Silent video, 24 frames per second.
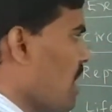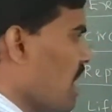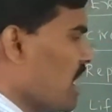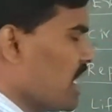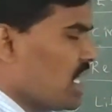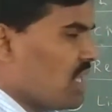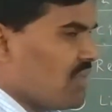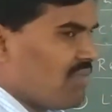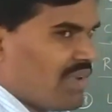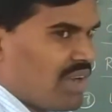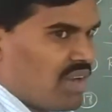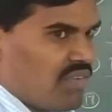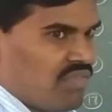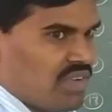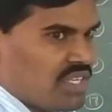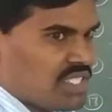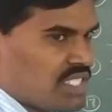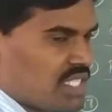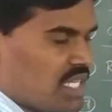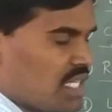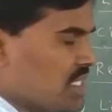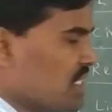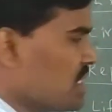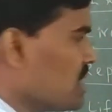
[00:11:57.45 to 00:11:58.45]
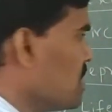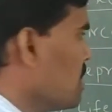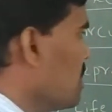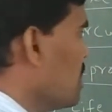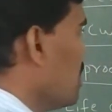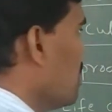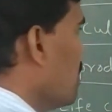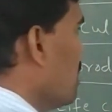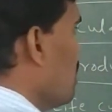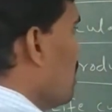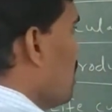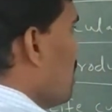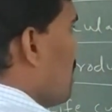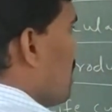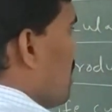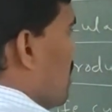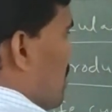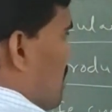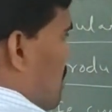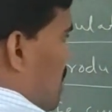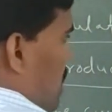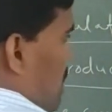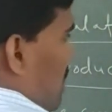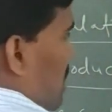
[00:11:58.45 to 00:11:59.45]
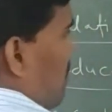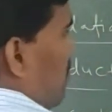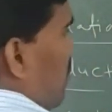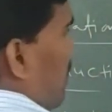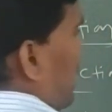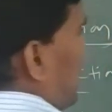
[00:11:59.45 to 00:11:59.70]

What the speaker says: multiple fissions. The